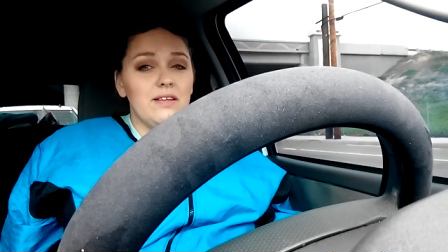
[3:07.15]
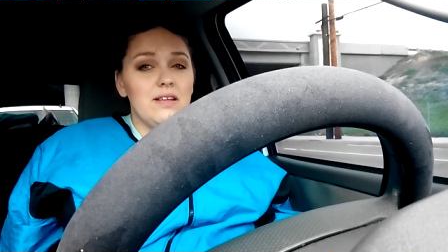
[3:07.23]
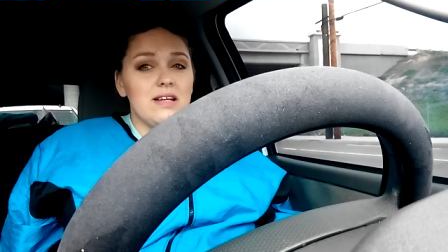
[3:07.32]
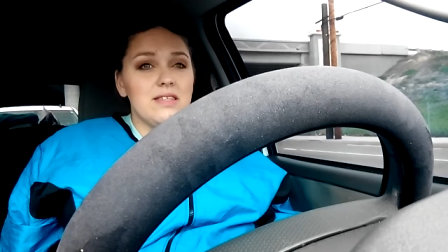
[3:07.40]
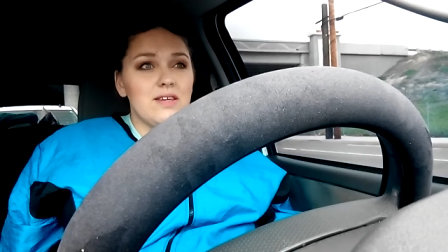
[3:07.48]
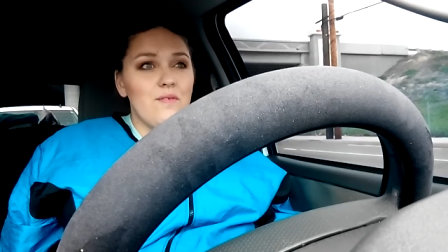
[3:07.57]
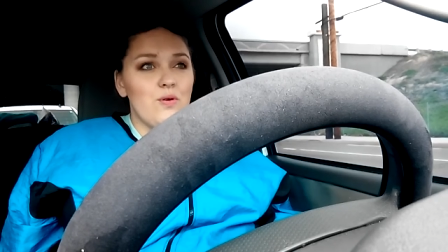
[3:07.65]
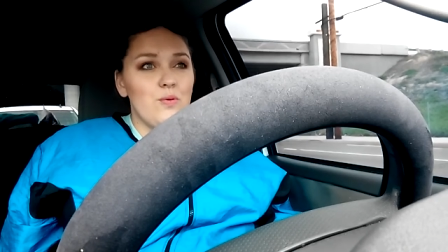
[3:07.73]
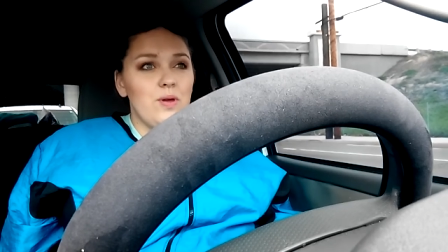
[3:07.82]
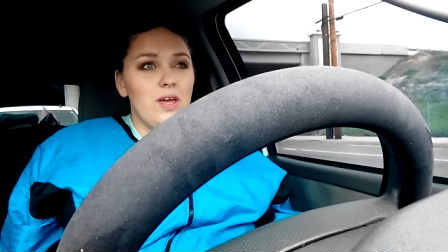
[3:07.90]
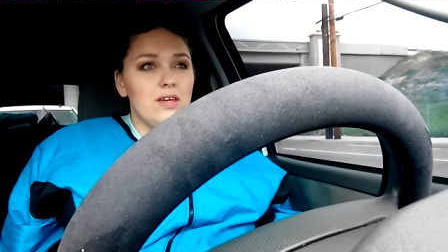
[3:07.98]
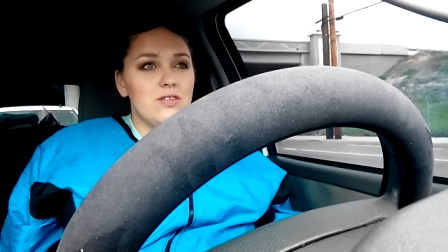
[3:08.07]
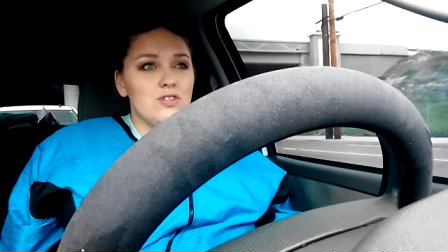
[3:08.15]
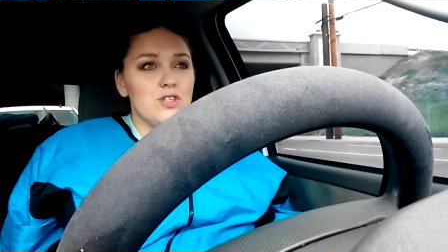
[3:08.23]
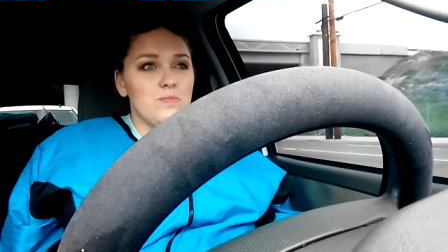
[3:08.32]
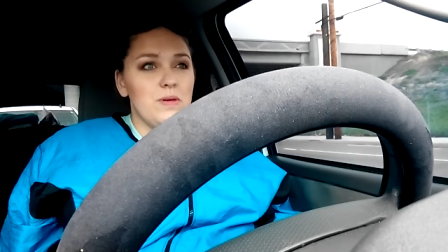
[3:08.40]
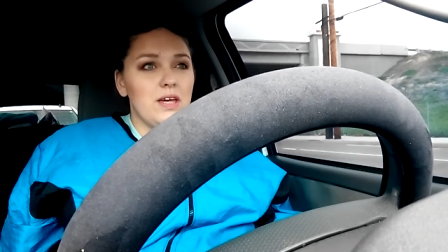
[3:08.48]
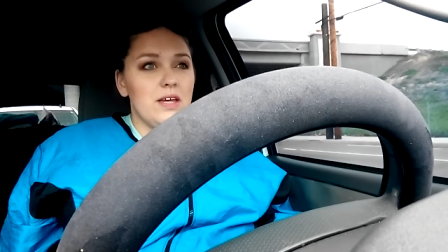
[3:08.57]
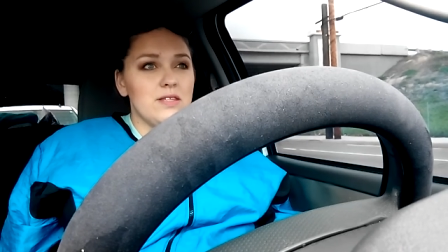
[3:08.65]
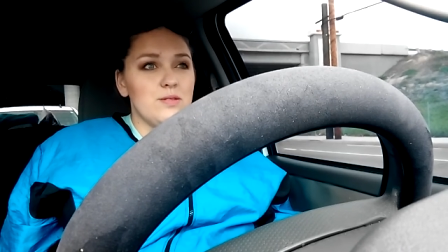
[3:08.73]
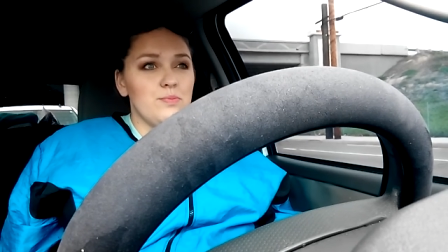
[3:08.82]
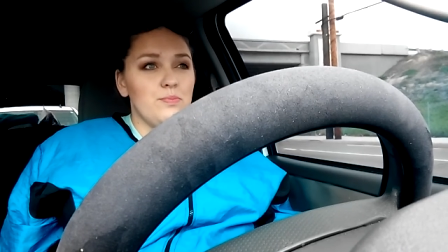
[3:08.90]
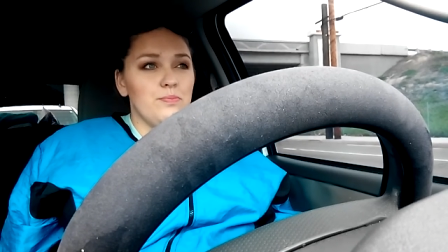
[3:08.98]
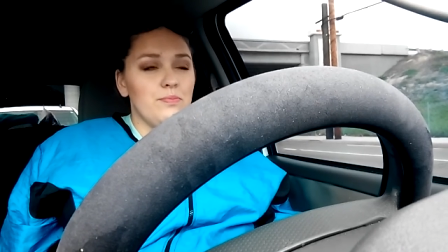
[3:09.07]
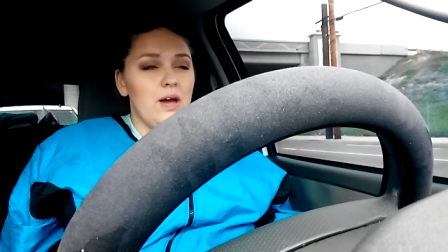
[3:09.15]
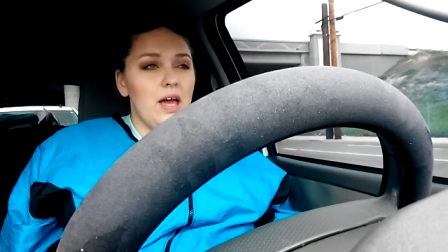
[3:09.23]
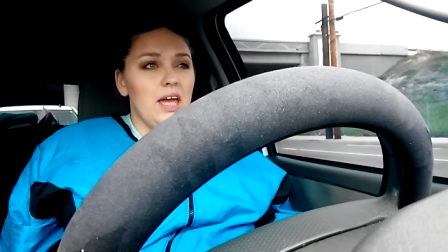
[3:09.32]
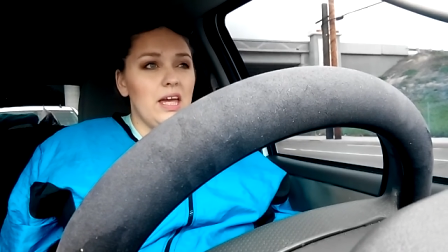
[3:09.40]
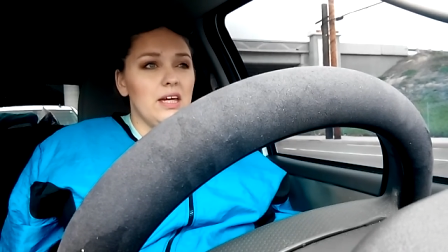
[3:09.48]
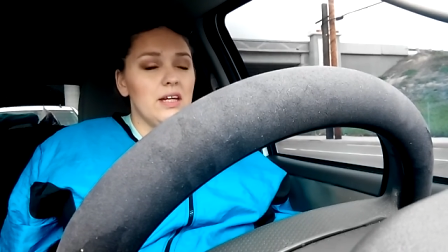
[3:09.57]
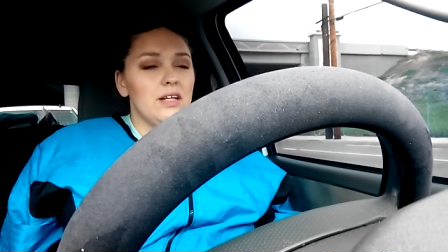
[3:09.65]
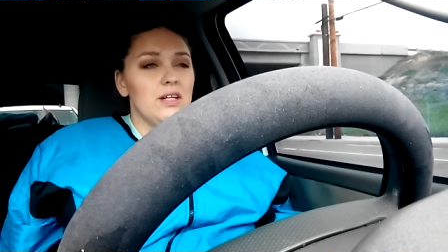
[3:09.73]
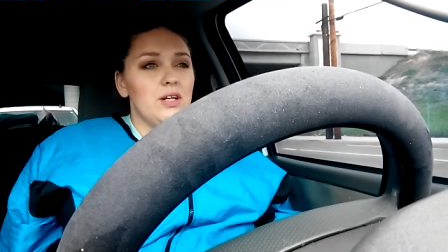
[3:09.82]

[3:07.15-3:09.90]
the last several weeks, just because my